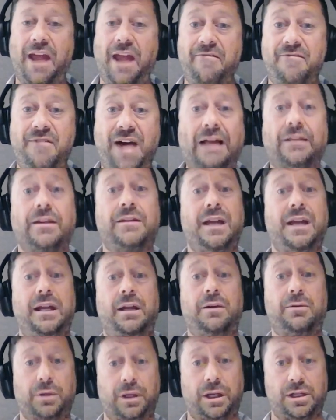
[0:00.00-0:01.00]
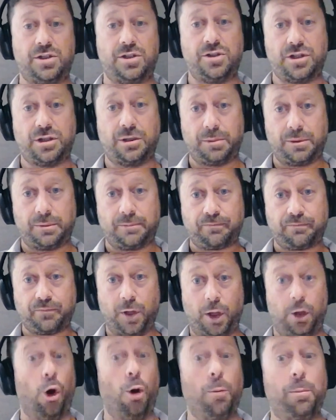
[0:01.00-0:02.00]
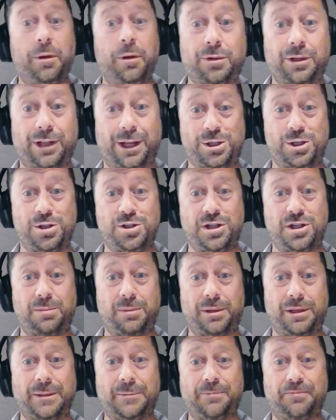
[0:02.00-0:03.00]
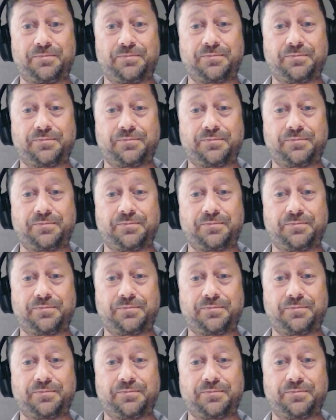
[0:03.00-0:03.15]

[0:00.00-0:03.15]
a validating relationship, an open relationship.